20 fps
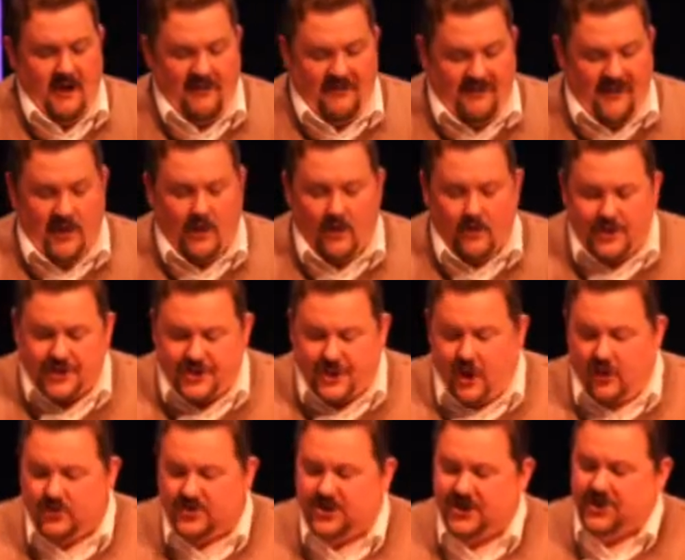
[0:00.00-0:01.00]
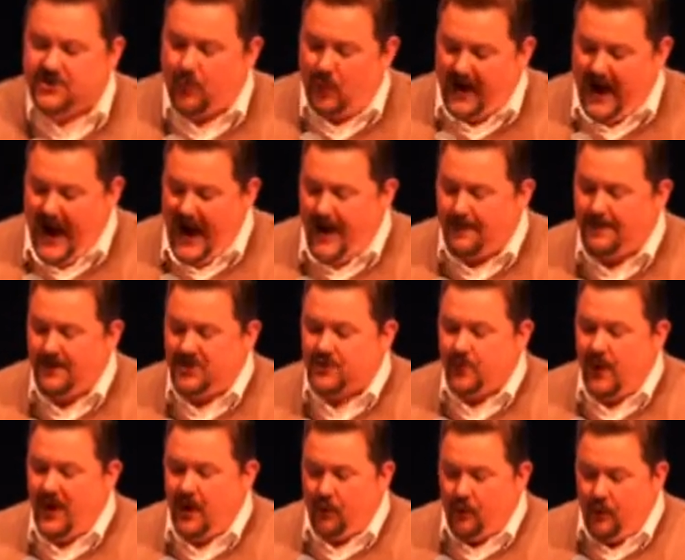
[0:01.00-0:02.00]
Pharaoh shows us what happens
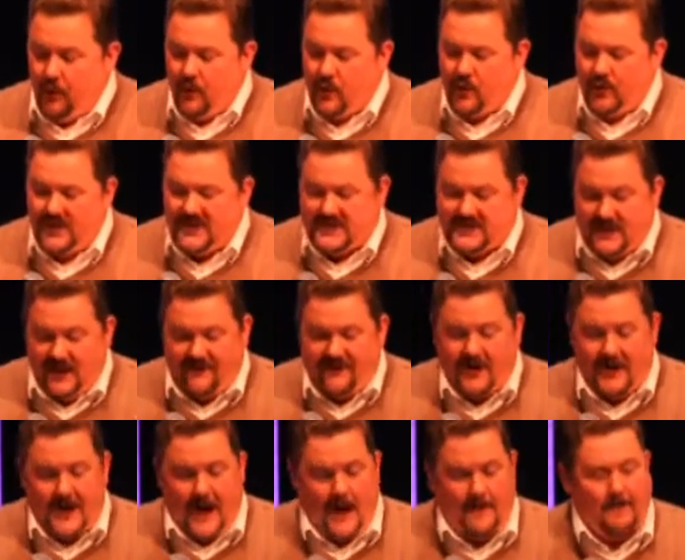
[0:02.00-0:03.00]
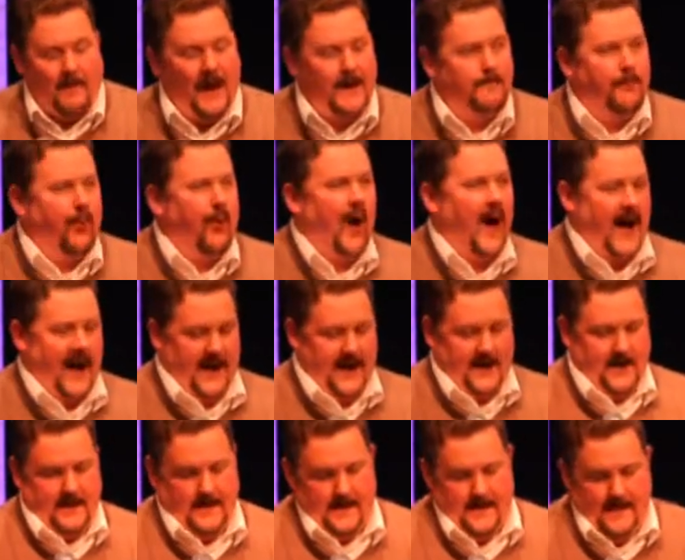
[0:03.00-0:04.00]
when a ruler is lifted up by
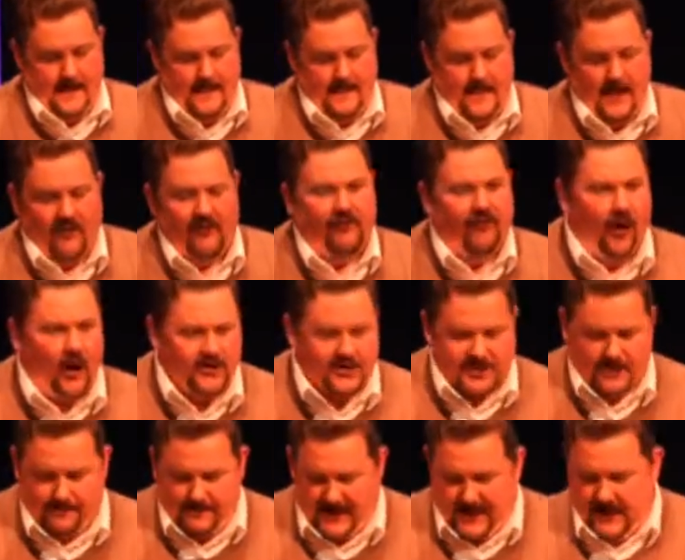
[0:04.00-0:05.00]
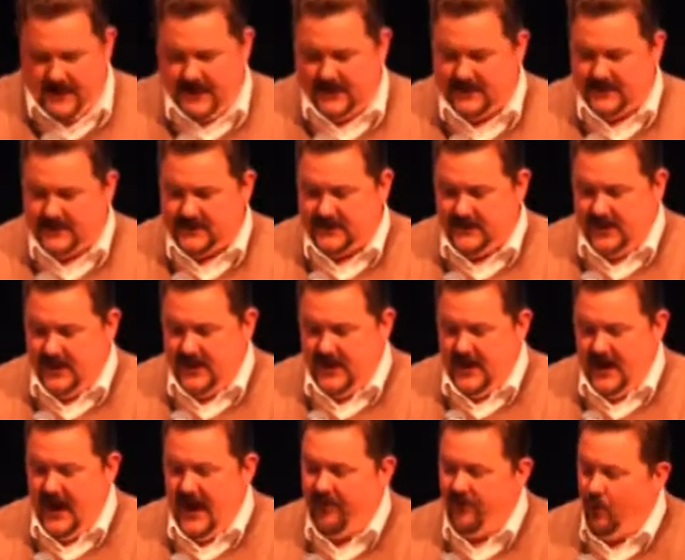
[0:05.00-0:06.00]
pride, false opinions,
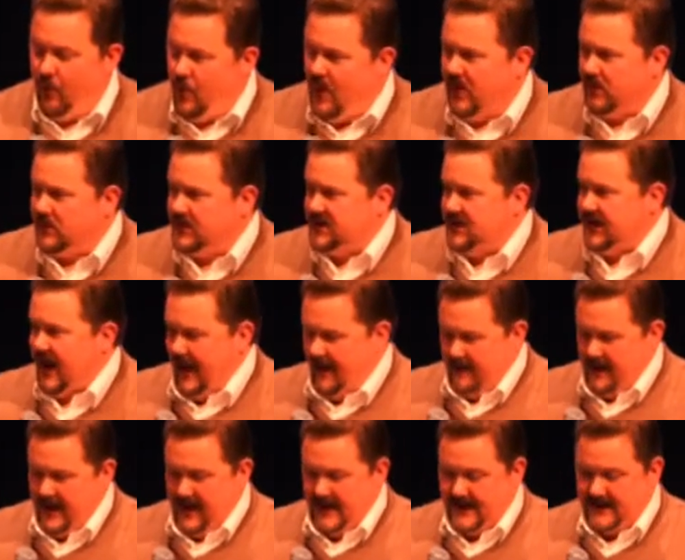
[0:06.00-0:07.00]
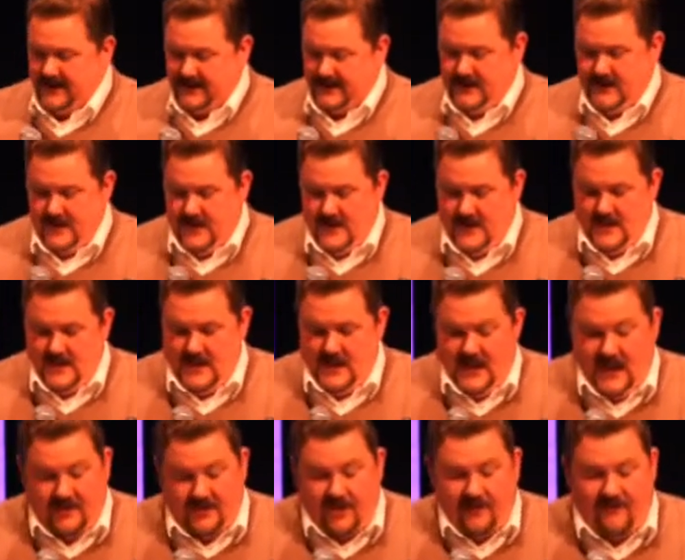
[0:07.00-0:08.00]
and the will to dominate.
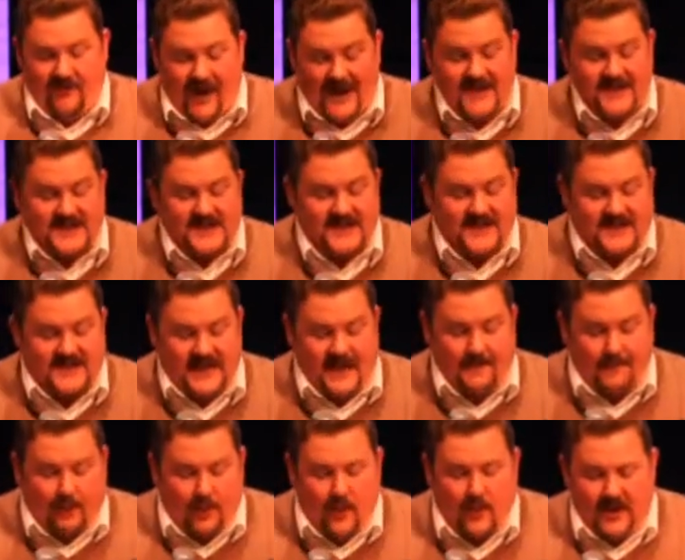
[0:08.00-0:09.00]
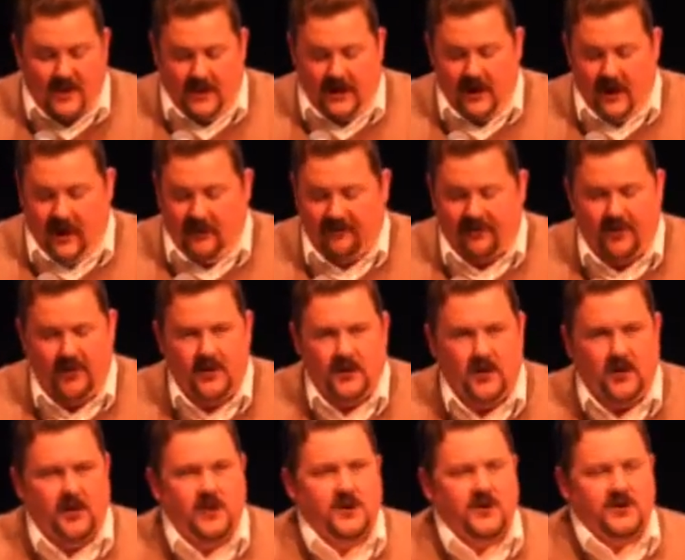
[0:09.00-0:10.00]
If the vice is deep-rooted
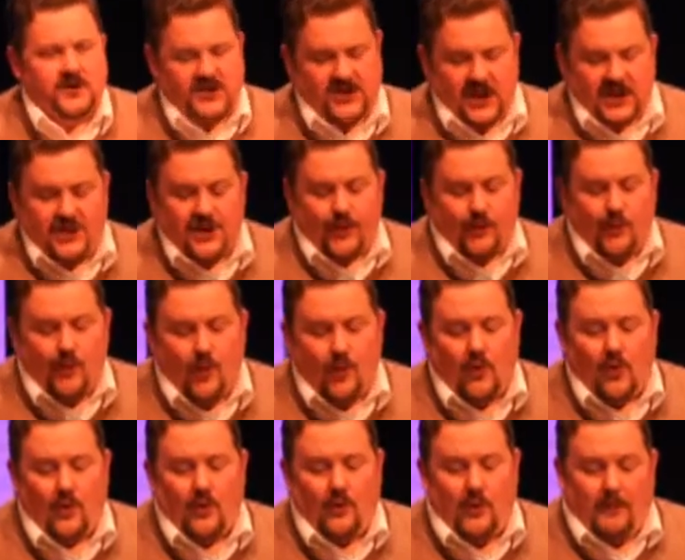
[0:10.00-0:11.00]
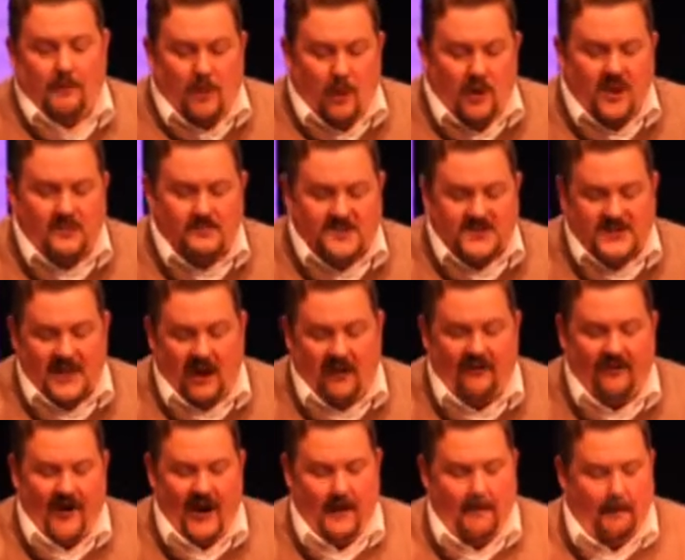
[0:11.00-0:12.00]
enough, such a ruler will put
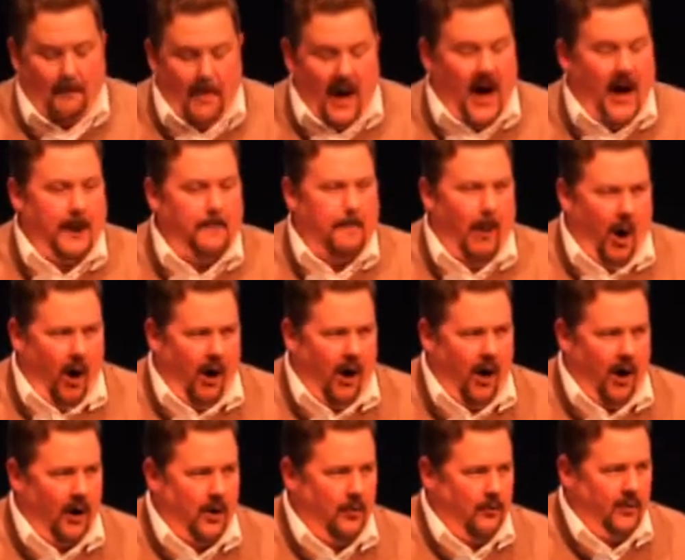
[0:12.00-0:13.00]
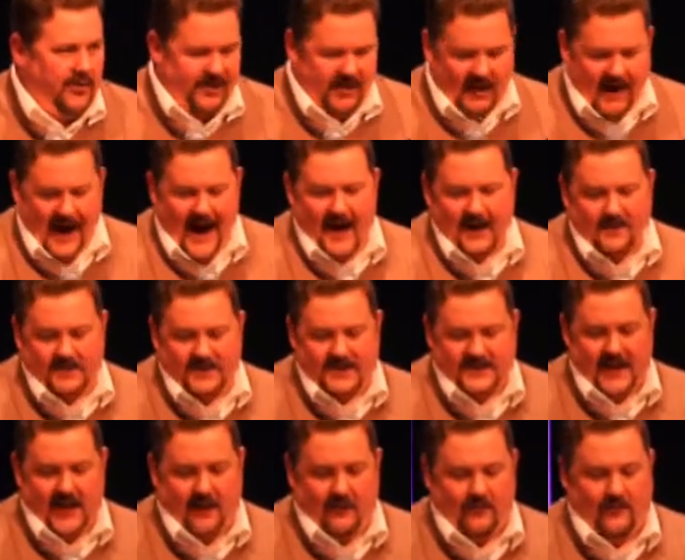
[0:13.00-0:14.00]
himself on a par with God
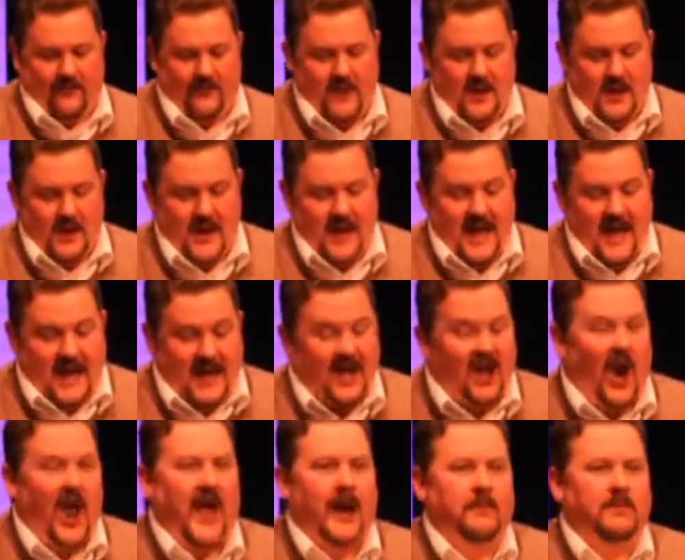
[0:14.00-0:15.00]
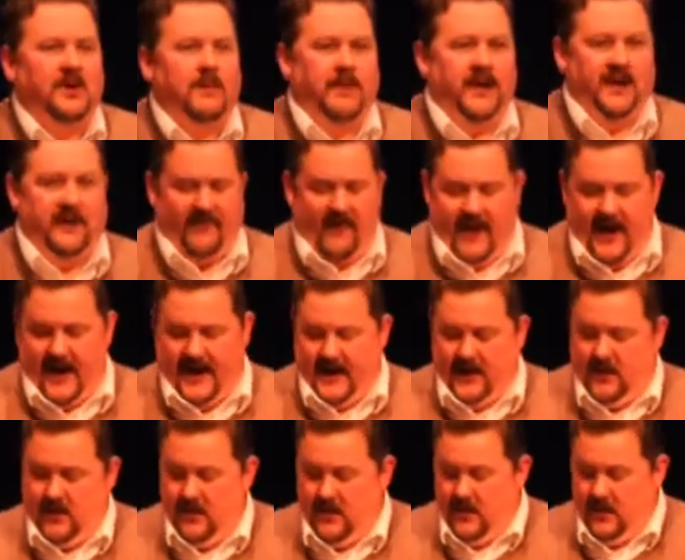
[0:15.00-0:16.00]
himself and claim to be
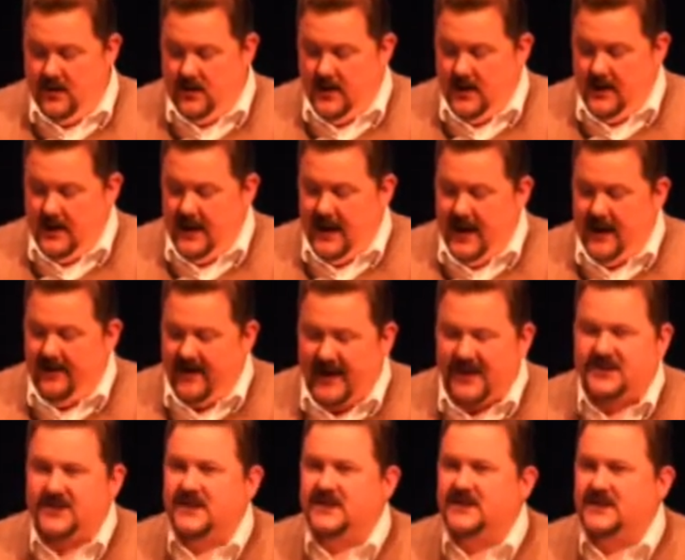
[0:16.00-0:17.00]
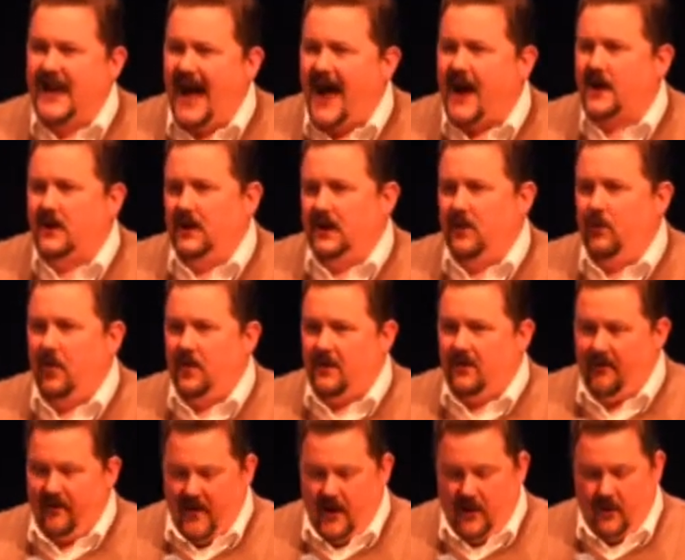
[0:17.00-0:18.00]
divine. And that is exactly
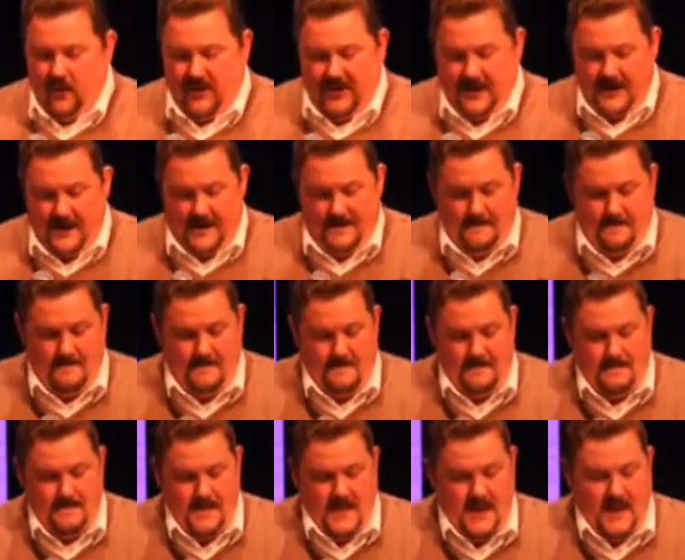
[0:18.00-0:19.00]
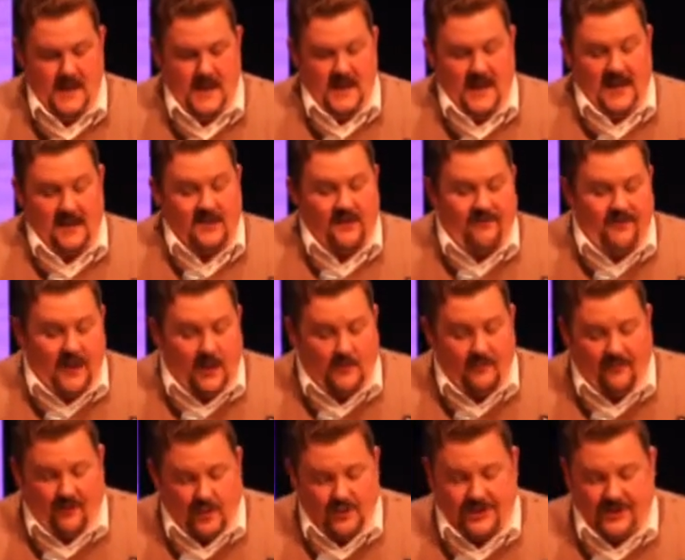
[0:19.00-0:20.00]
what Pharaoh did. In the
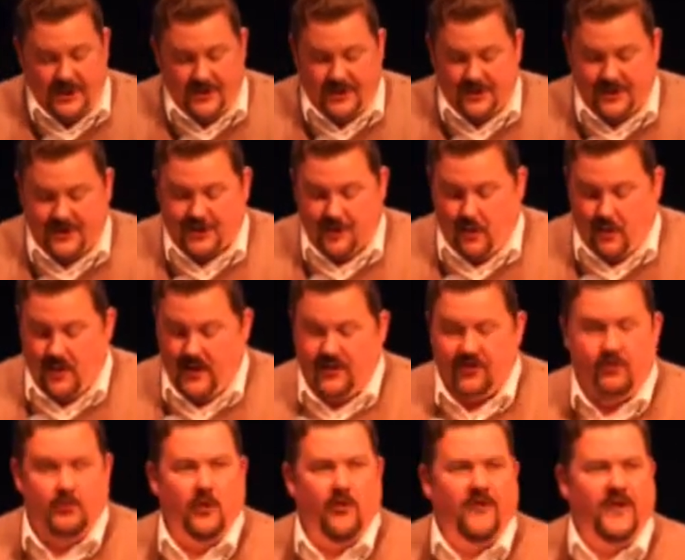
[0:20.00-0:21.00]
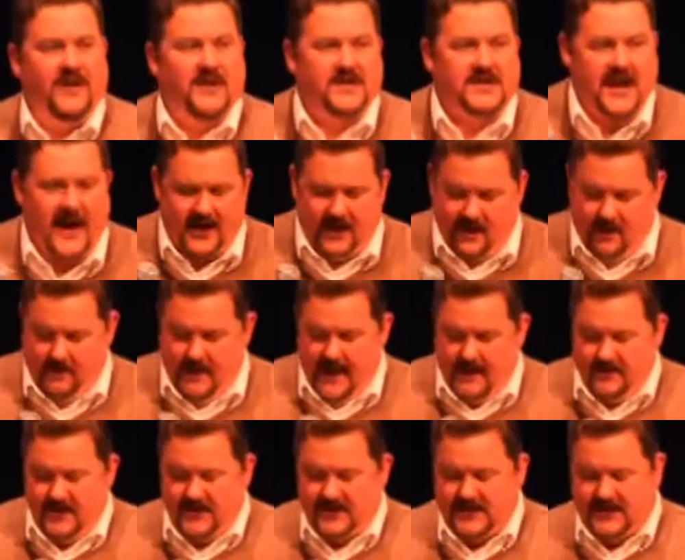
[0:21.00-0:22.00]
film version of the story, the movie The Ten
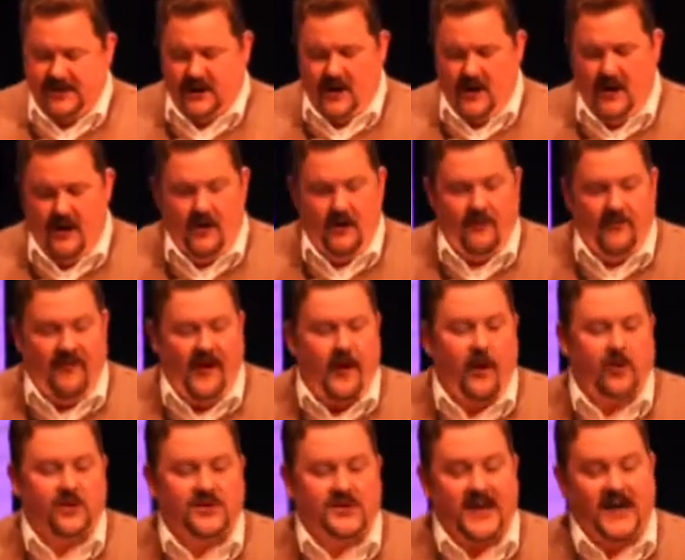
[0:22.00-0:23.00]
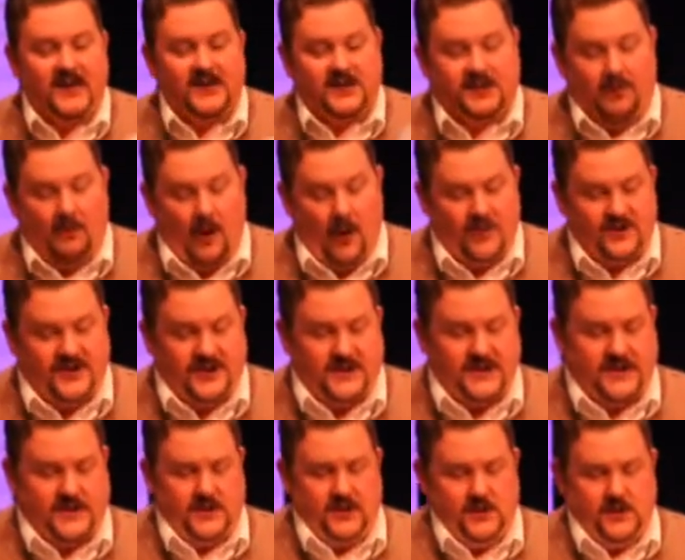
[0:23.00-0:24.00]
Commandments, Pharaoh says to
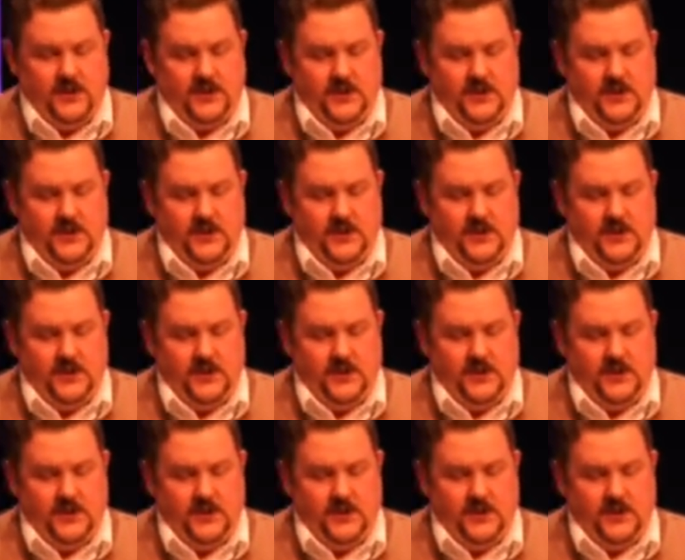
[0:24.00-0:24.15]
Moses,